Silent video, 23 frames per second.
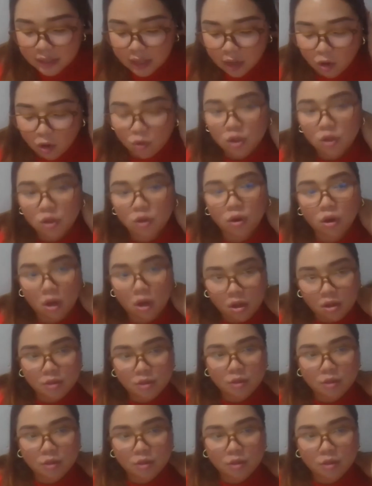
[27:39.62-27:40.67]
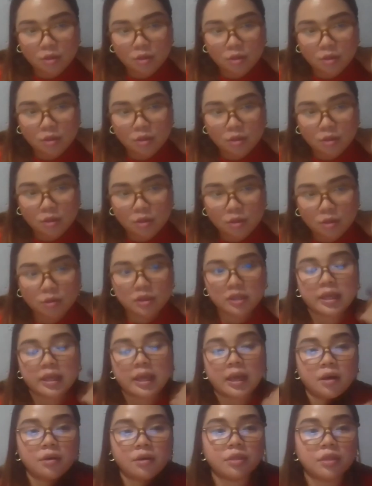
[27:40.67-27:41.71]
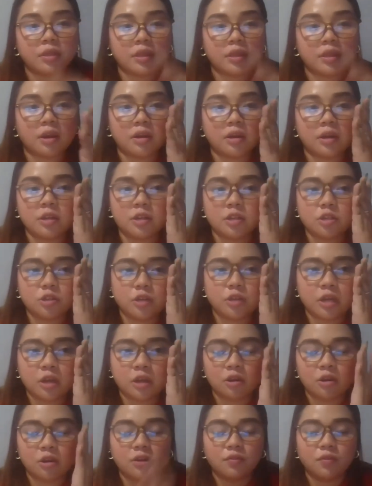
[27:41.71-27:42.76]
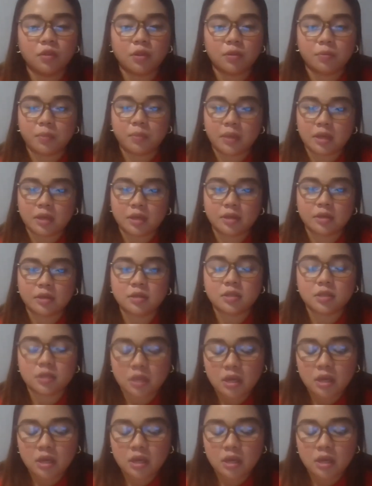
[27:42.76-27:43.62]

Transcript: Now, you all know that the healthcare industry here in the Philippines